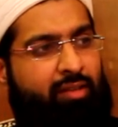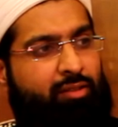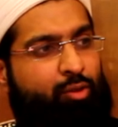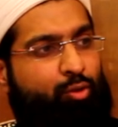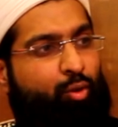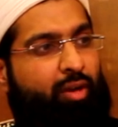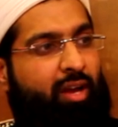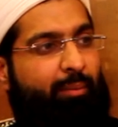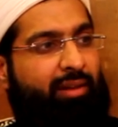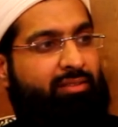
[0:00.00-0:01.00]
you're talking
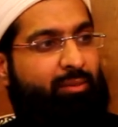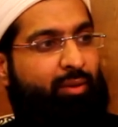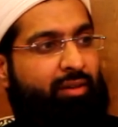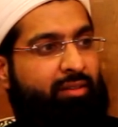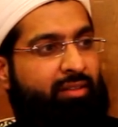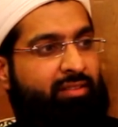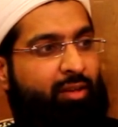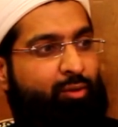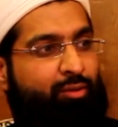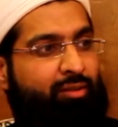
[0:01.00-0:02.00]
about someone and they say,
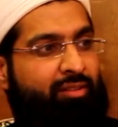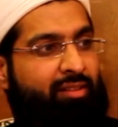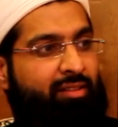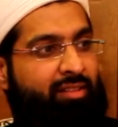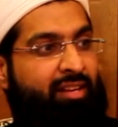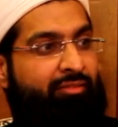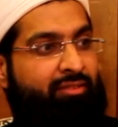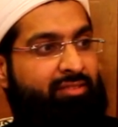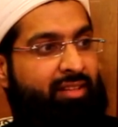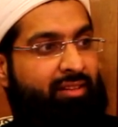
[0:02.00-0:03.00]
look, the devil
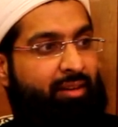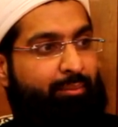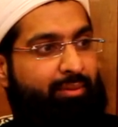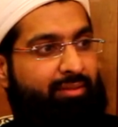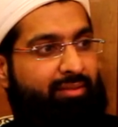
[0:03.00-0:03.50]
stand up.